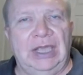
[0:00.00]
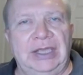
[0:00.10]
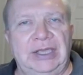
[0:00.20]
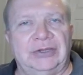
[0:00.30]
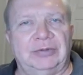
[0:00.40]

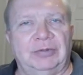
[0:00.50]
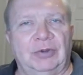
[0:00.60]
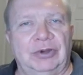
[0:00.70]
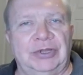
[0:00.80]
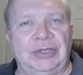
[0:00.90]
He
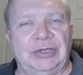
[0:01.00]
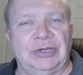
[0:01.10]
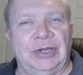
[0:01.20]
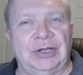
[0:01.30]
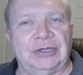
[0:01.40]
explored the
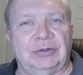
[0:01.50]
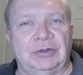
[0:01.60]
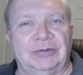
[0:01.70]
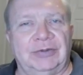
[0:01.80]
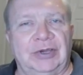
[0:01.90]
intellectual
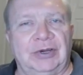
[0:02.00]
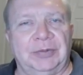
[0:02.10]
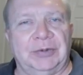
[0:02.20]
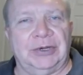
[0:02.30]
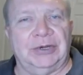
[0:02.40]

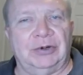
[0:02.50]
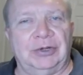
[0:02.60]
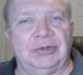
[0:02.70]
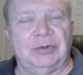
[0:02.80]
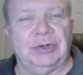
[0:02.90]
environment in
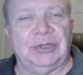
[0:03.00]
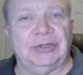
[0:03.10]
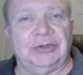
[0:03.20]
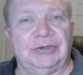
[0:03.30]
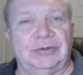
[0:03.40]
early
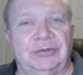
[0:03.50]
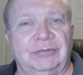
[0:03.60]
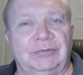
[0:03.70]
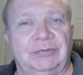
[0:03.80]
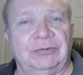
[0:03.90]
20th
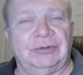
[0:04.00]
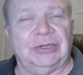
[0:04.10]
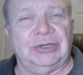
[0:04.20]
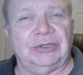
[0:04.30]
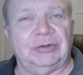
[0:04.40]

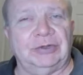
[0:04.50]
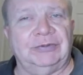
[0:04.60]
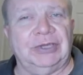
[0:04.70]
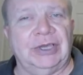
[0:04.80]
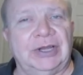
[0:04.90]
century
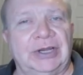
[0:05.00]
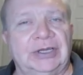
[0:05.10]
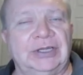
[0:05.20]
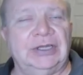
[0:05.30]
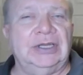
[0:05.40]
Vienna,
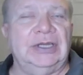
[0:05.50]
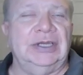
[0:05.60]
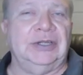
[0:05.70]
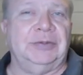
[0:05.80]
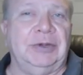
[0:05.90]

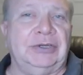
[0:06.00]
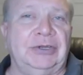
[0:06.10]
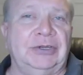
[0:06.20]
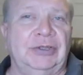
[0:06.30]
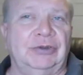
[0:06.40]

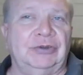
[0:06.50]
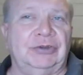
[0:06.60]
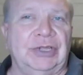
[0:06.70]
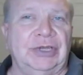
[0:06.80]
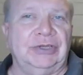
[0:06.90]
especially those
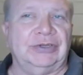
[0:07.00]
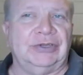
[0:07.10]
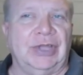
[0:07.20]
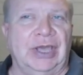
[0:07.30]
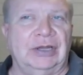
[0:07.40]
things
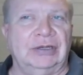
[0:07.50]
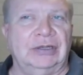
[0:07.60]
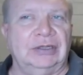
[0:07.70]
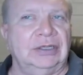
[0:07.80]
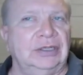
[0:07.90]
that
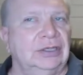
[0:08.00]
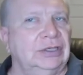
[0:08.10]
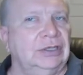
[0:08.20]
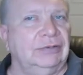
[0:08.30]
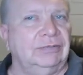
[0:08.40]

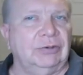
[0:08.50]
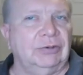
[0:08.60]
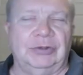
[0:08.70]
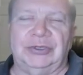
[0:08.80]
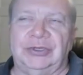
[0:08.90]

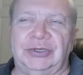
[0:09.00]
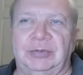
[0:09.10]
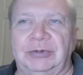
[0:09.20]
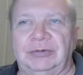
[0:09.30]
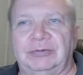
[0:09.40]
influenced
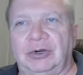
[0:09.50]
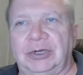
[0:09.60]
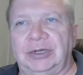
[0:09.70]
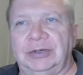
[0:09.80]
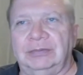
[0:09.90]
Sigmund Freud.